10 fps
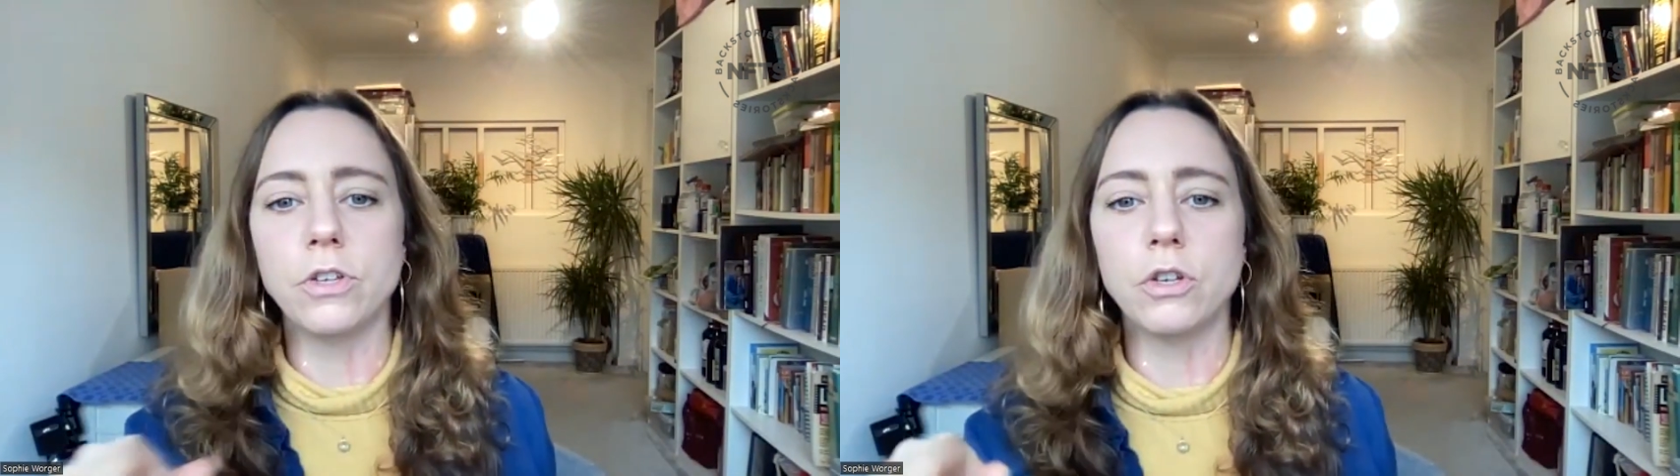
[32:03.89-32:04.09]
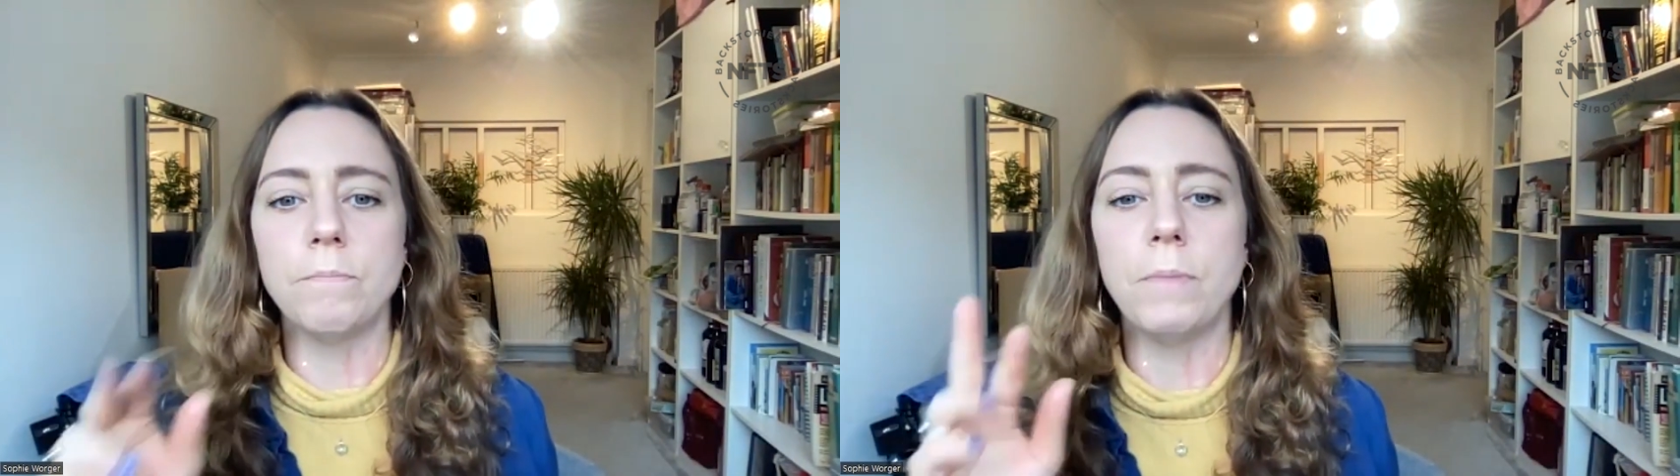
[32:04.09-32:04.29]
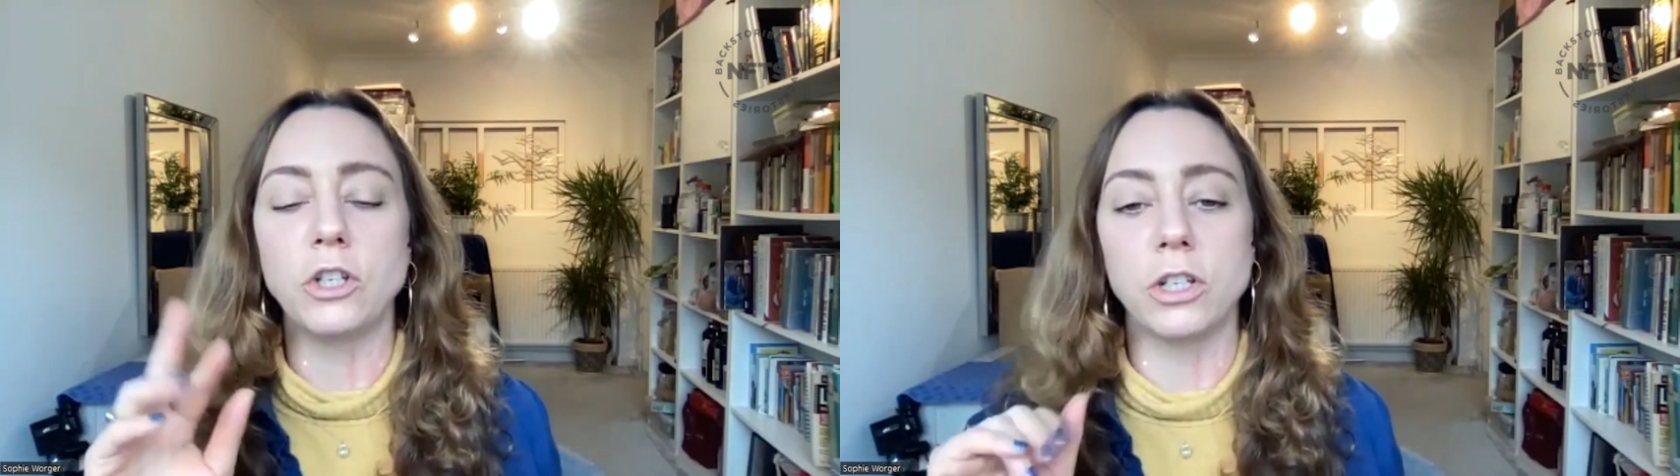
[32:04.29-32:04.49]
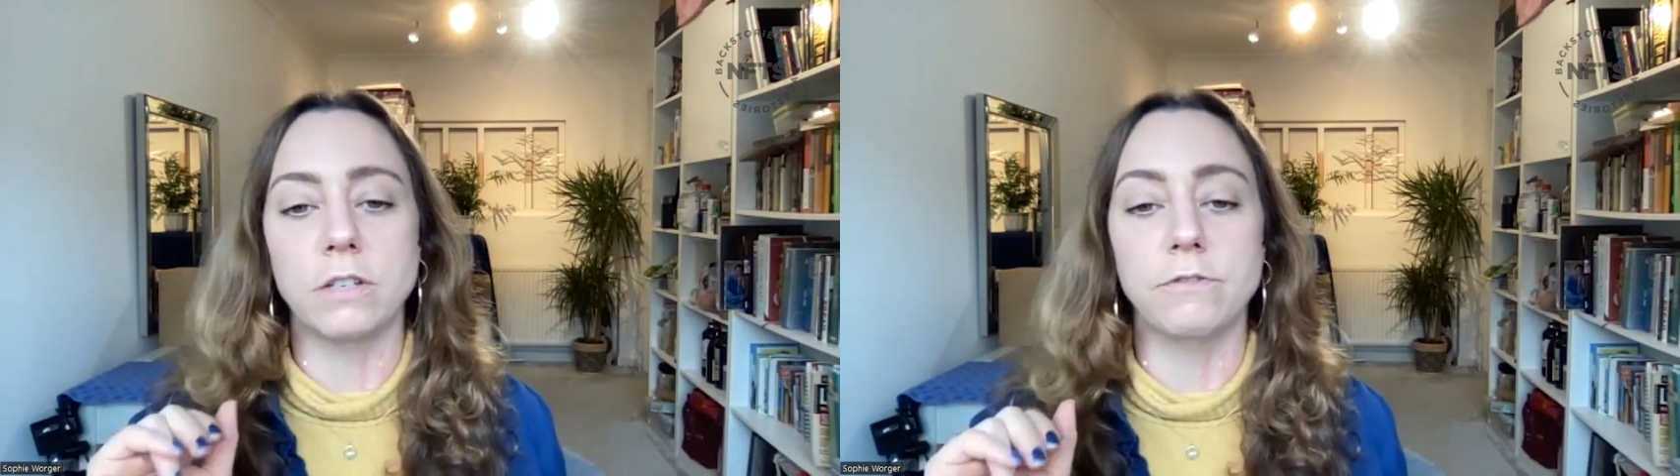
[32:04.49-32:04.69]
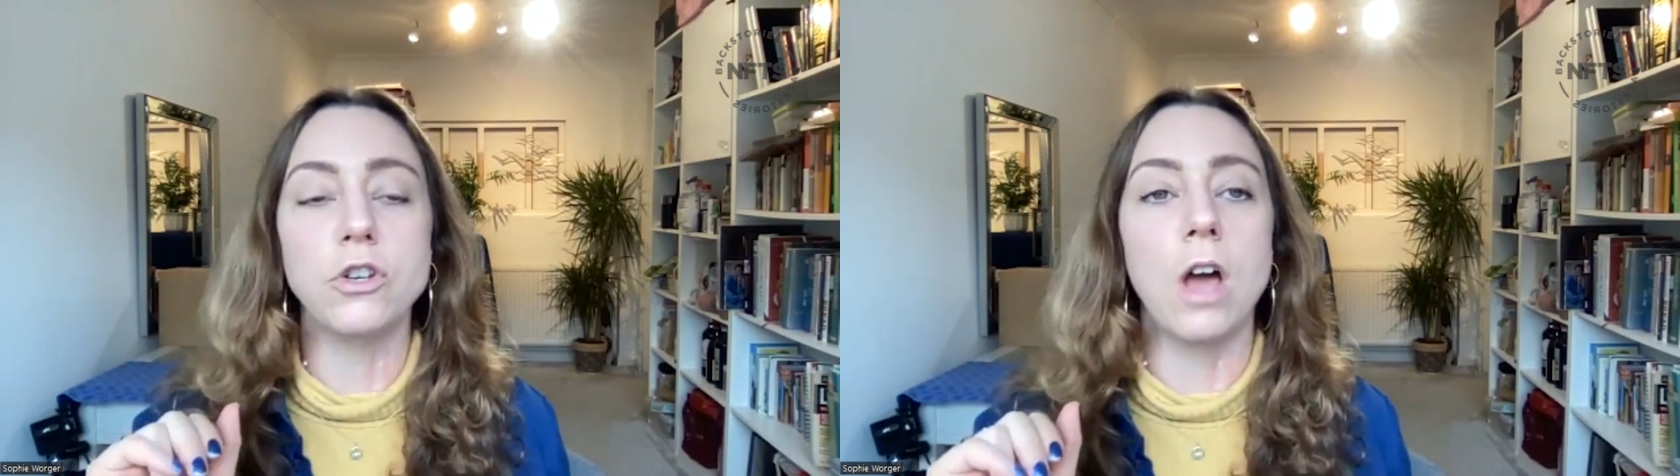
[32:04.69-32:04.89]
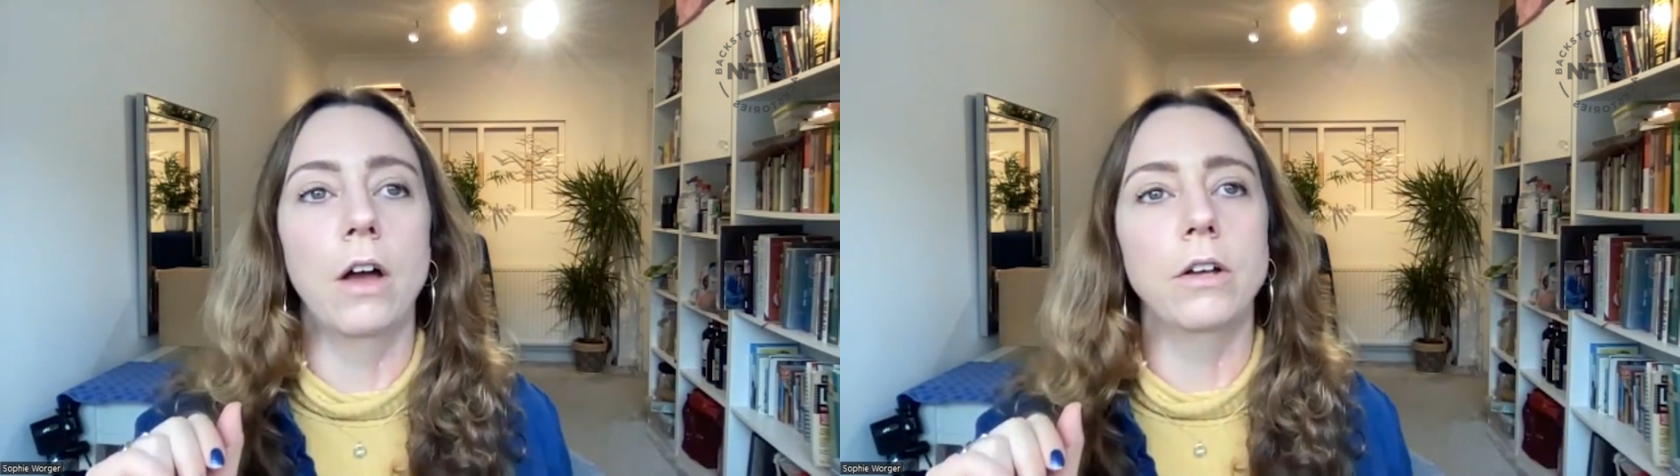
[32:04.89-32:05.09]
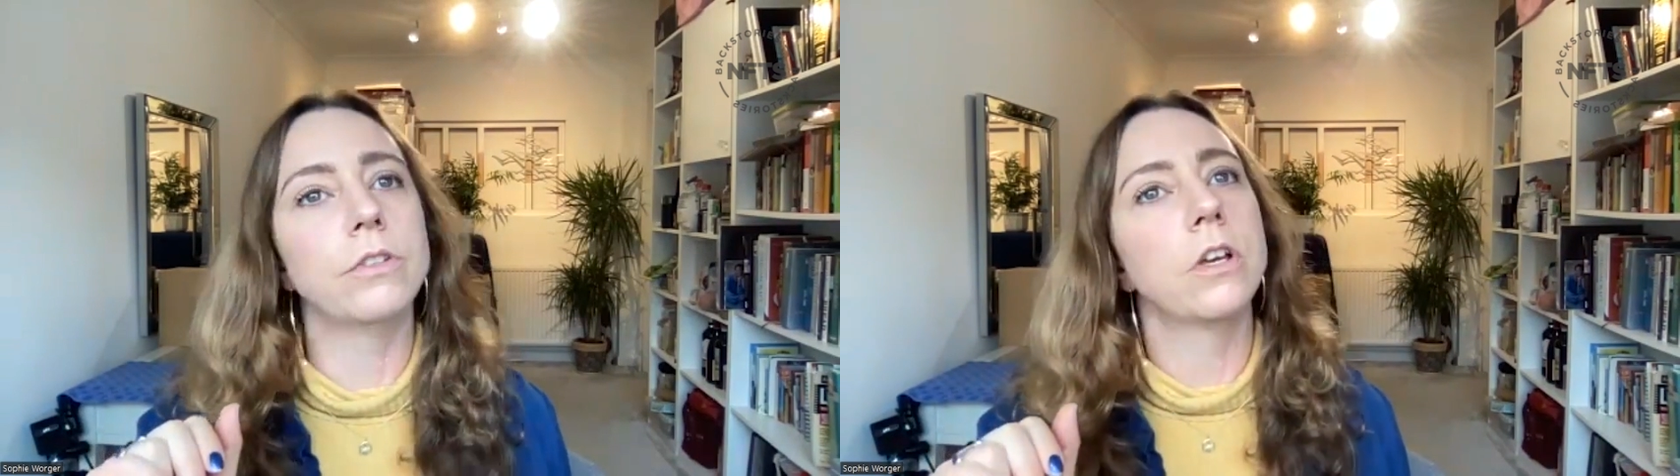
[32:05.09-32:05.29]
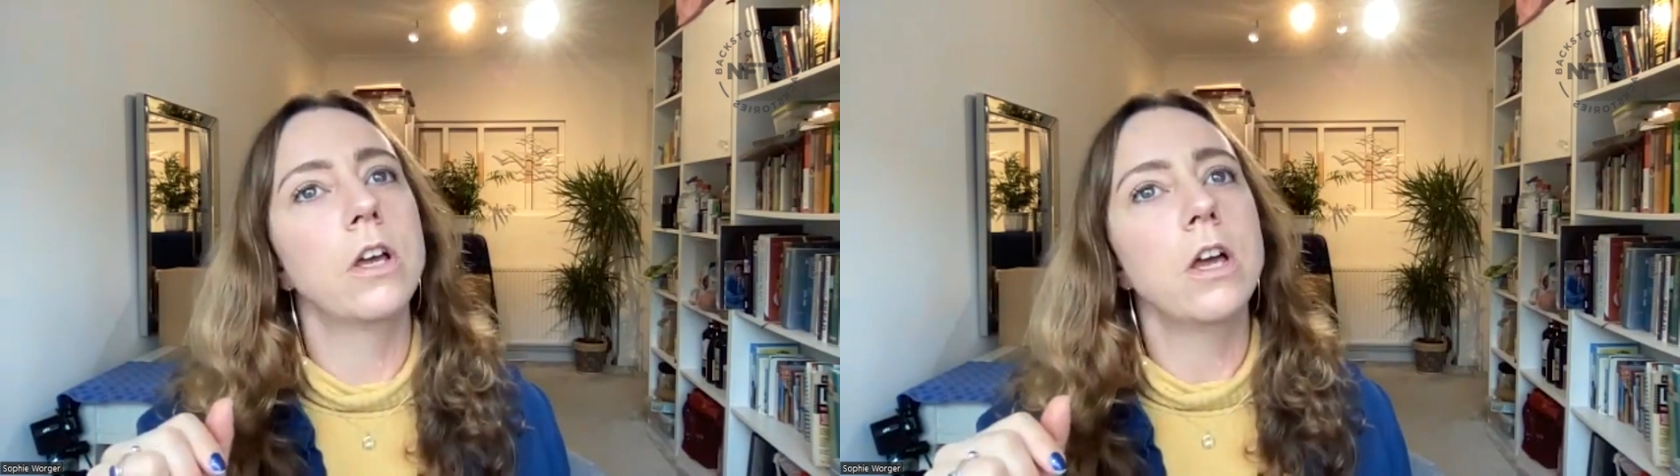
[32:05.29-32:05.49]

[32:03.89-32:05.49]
sort of budgets of shows.